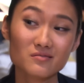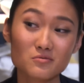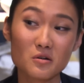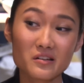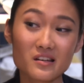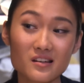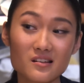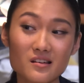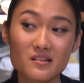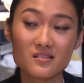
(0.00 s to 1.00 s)
walking in
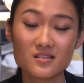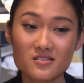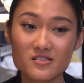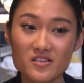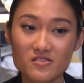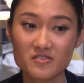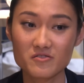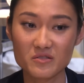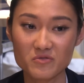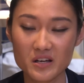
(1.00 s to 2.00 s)
the international
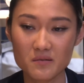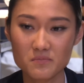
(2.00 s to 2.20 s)
runway